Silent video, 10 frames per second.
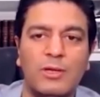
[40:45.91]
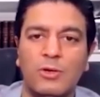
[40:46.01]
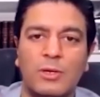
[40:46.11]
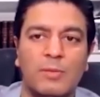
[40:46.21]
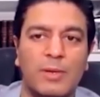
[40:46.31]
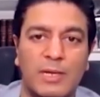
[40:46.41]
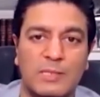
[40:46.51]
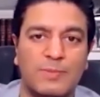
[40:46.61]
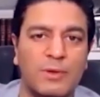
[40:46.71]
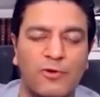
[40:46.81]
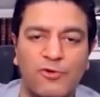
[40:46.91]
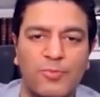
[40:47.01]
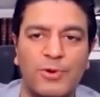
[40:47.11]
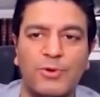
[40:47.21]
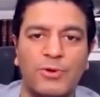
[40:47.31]
you can be an expert
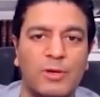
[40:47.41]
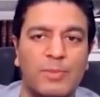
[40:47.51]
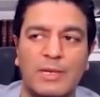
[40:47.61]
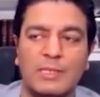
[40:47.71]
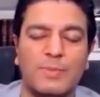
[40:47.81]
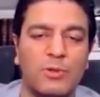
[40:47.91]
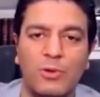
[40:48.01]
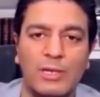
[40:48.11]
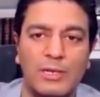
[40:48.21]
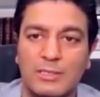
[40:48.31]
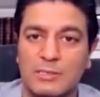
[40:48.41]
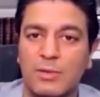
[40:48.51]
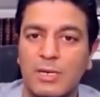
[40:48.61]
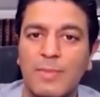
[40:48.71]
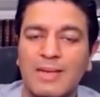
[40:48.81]
entrepreneur, you can be an expert thought leader. It doesn't
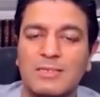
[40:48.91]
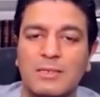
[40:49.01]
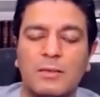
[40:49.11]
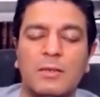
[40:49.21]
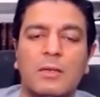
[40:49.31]
really matter.